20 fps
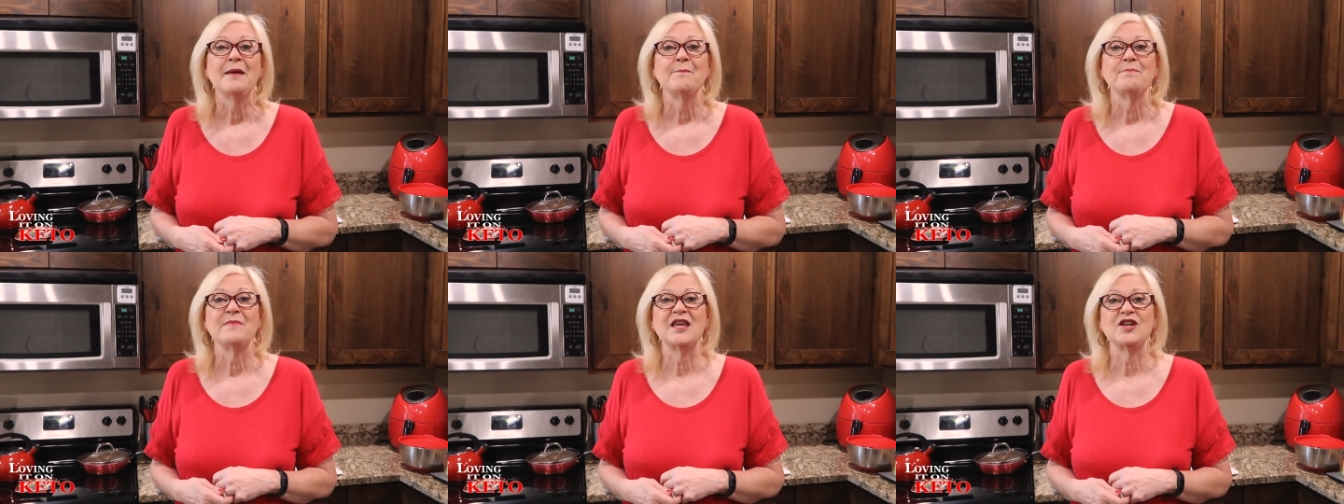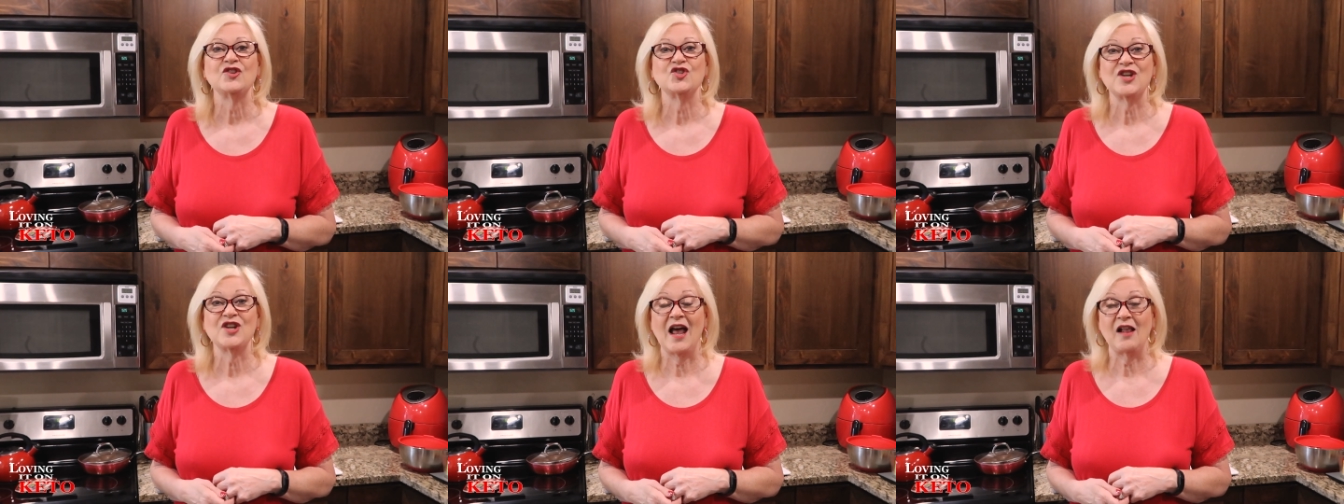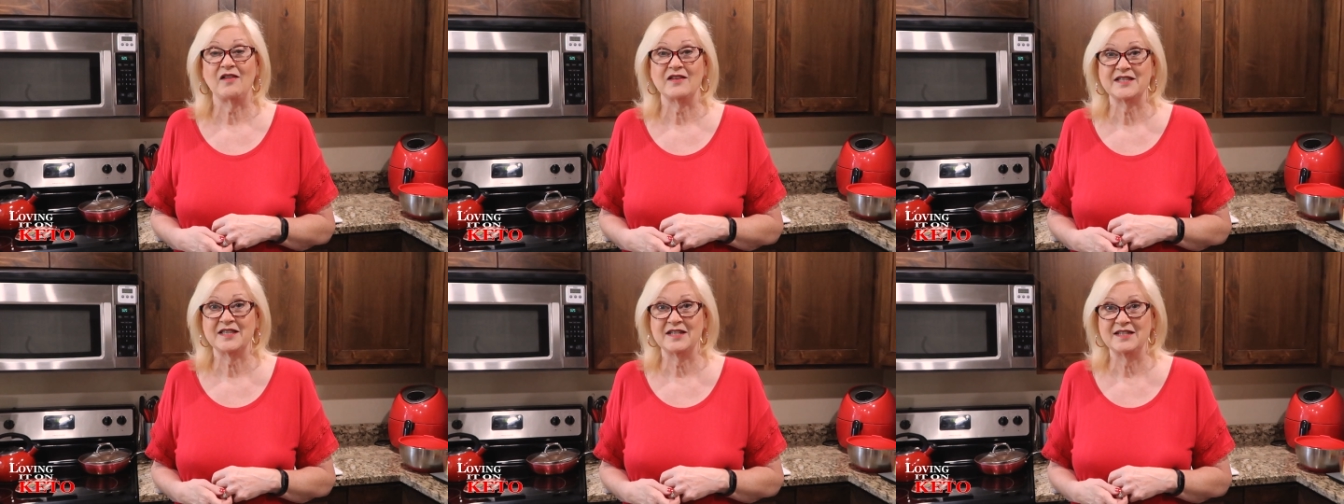meet
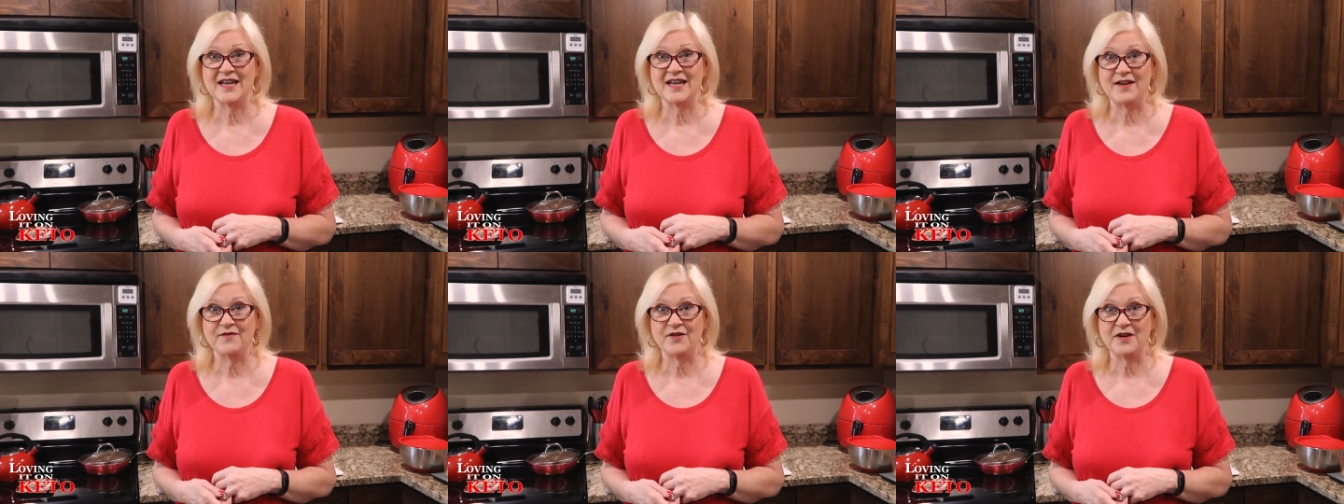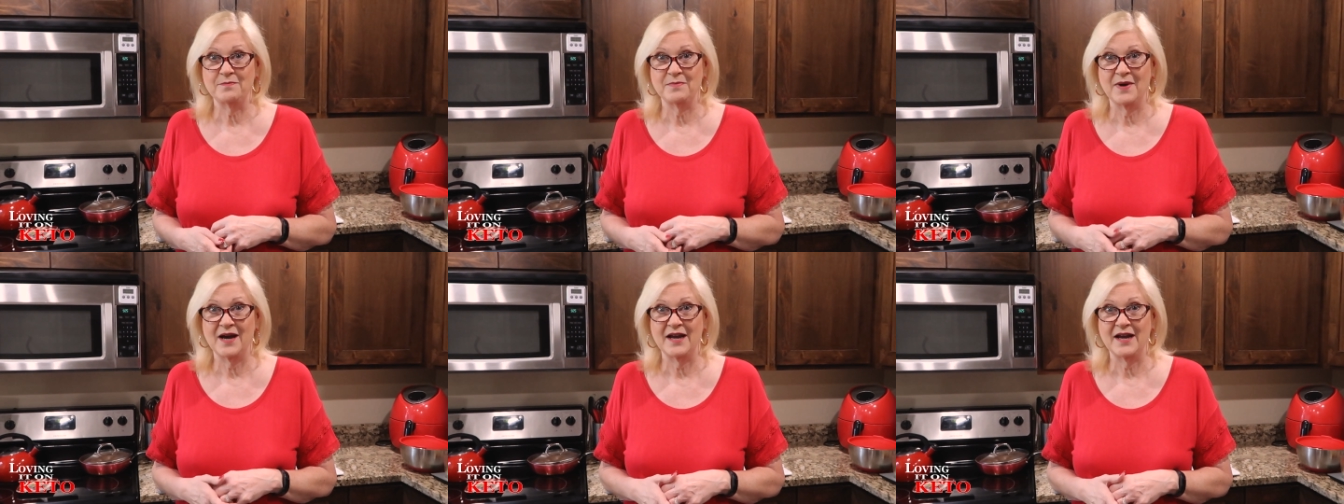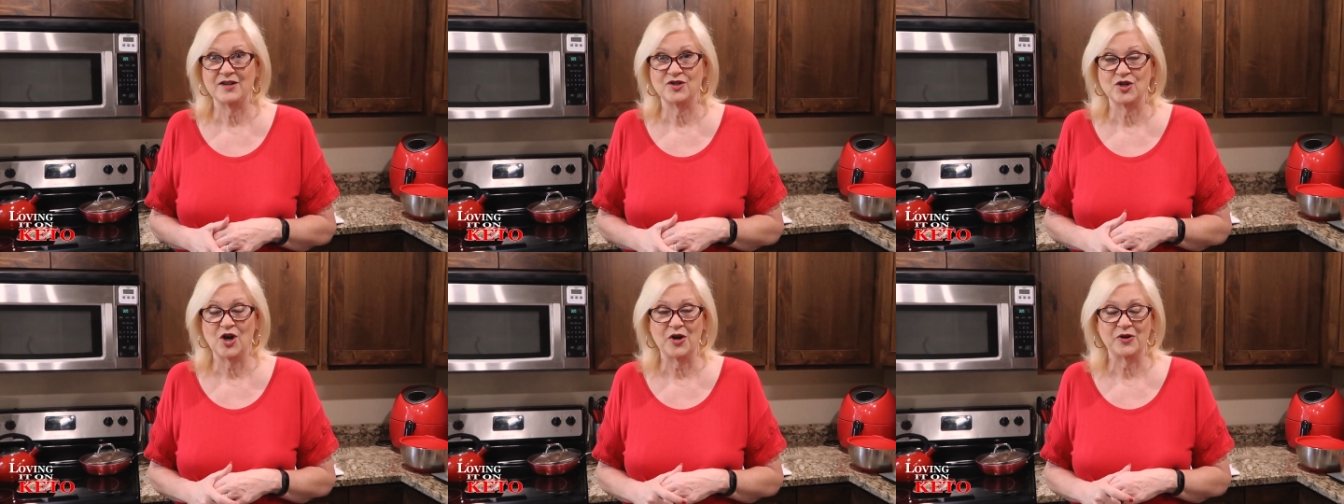Chalice and David,
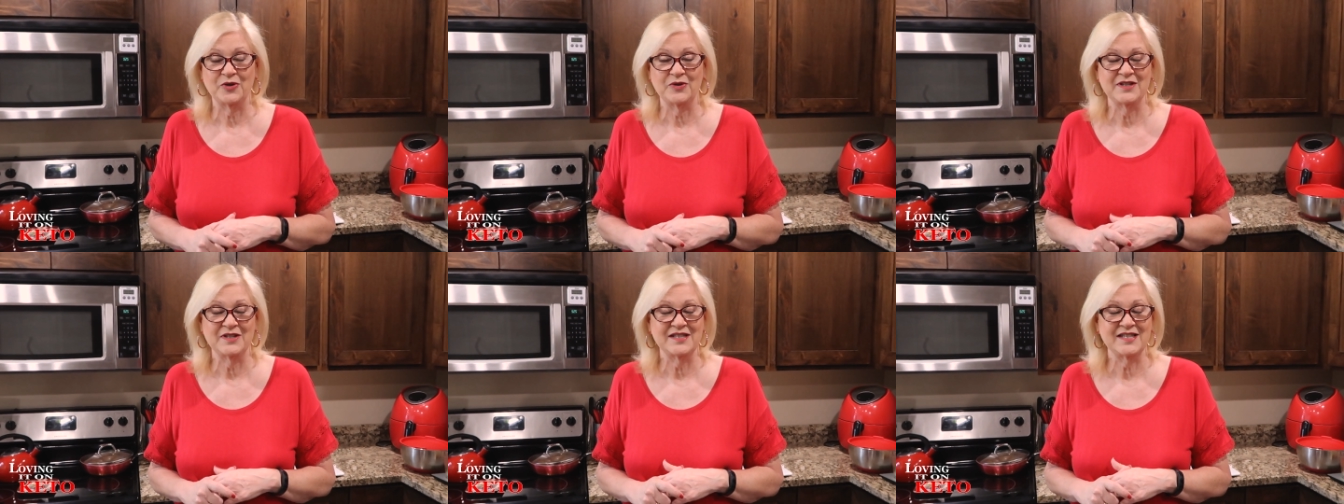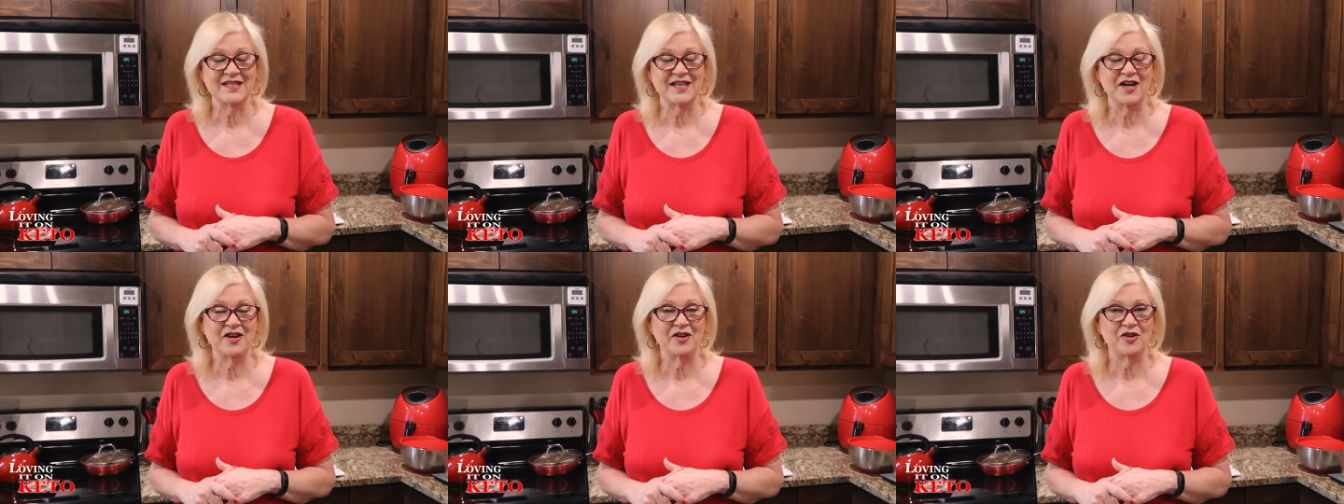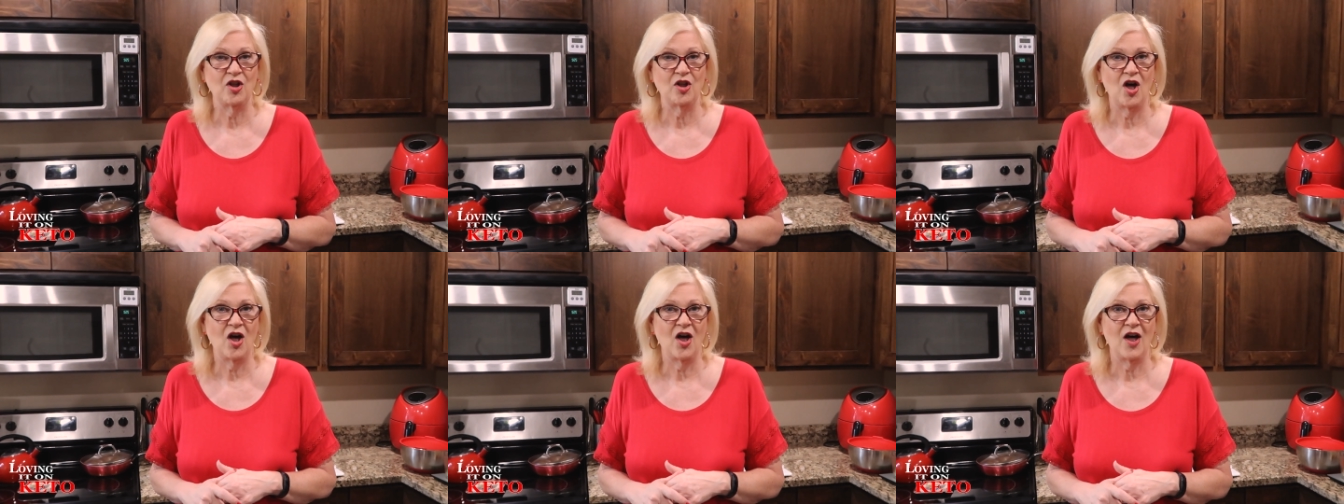my daughter and
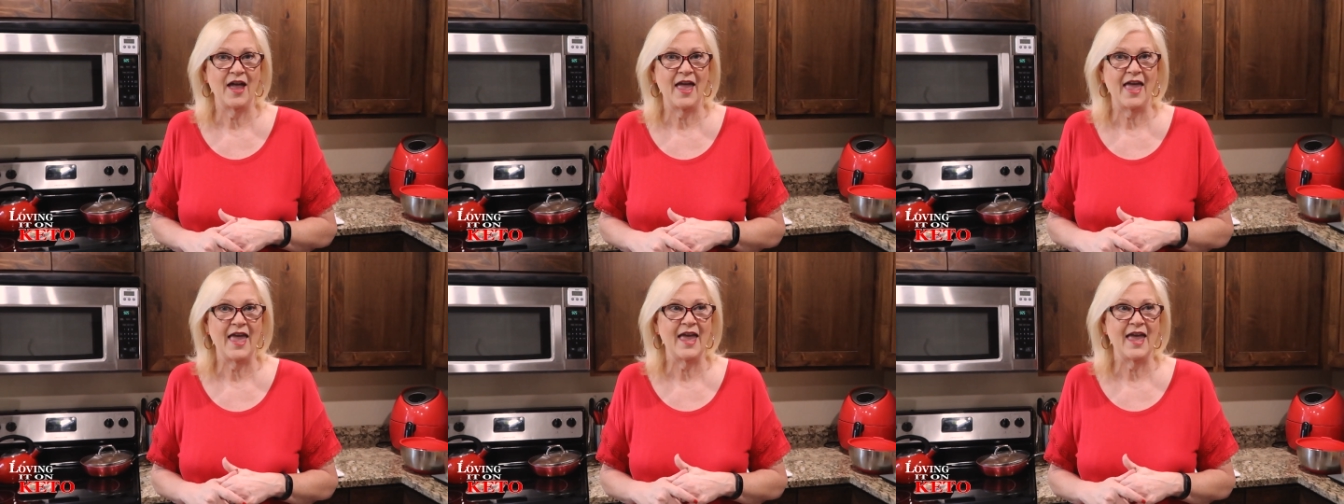son-in-law,